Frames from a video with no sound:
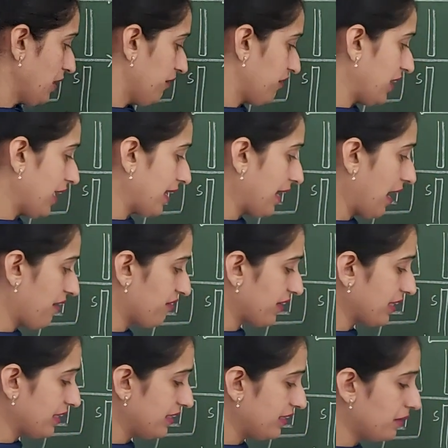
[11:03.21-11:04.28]
we are
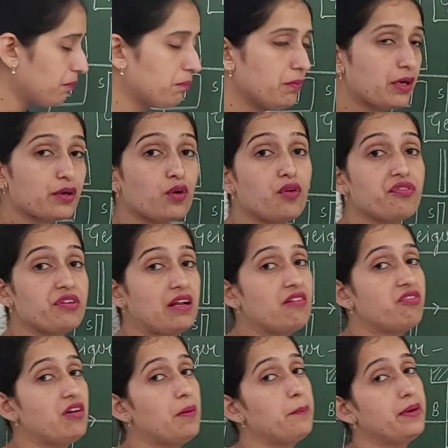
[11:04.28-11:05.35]
having number of
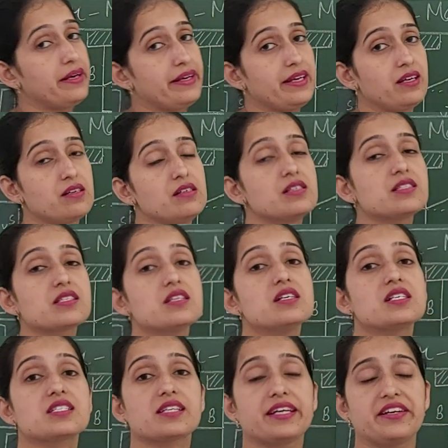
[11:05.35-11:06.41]
alpha particles
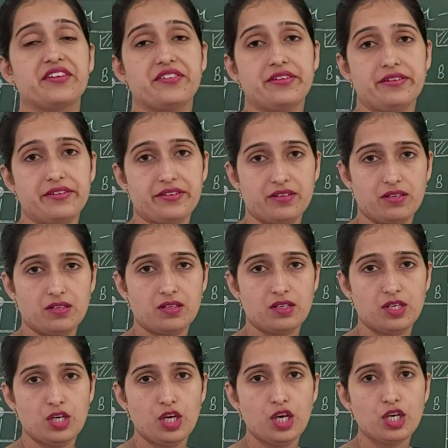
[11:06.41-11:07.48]
scattered.
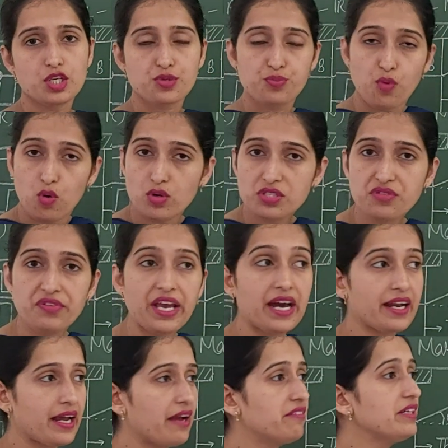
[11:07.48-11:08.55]
Suppose we
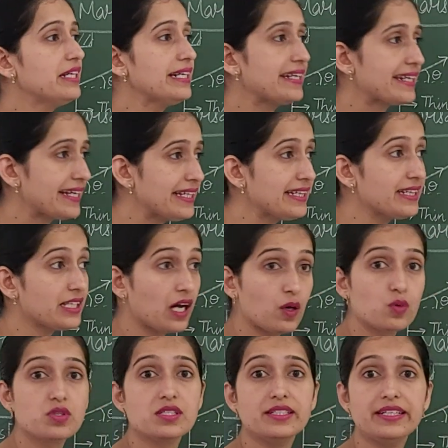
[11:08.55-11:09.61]
are having
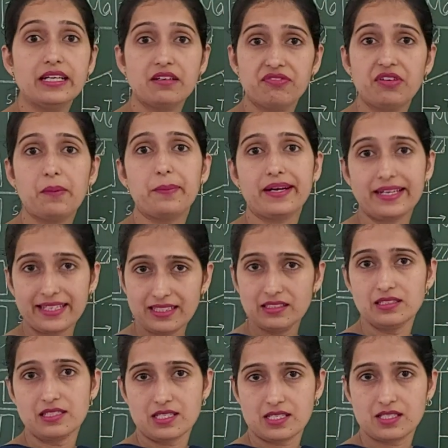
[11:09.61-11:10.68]
10,000 alpha
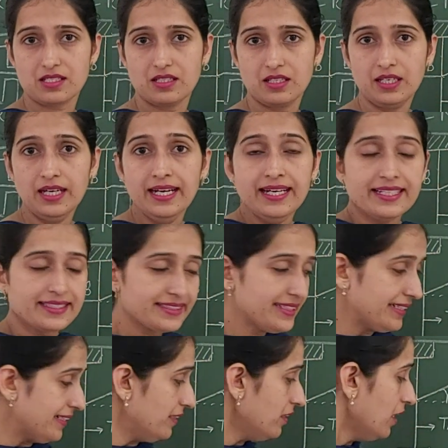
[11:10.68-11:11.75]
particles.
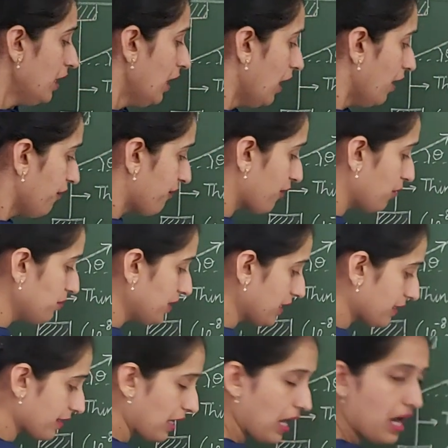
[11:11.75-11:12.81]
Then from
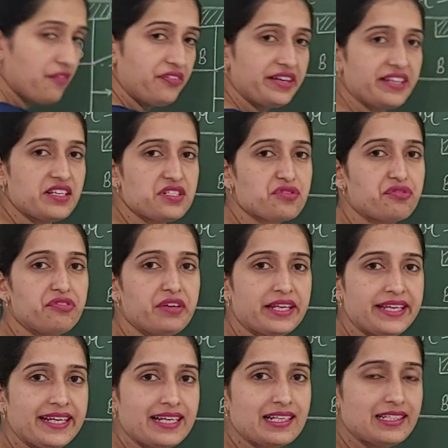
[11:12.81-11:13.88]
the graph it is
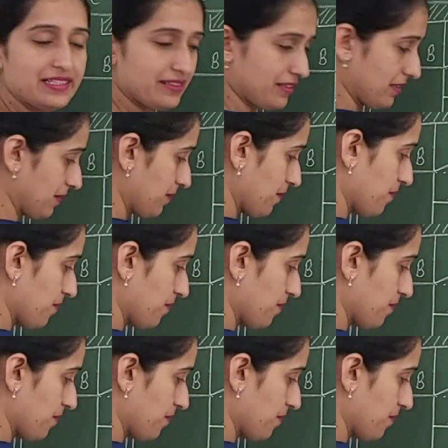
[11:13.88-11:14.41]
very clear.